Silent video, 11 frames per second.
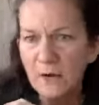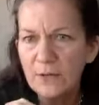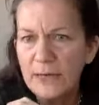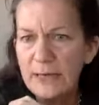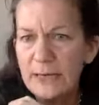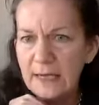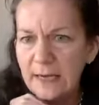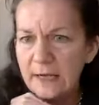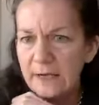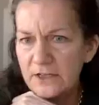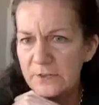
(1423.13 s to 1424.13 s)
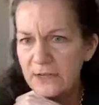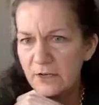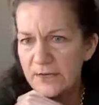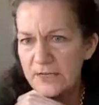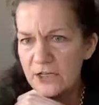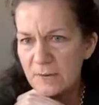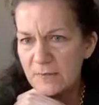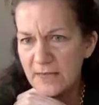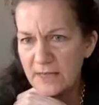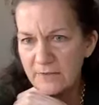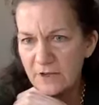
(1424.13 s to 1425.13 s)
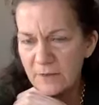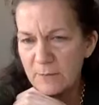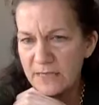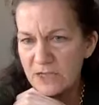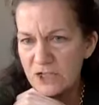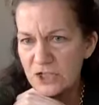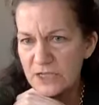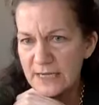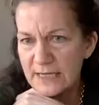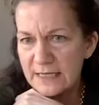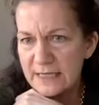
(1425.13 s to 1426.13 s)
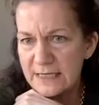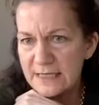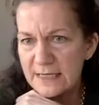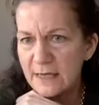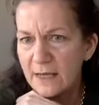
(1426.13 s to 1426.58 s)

Okay, you're doing a great job. Thank you very much, Janice.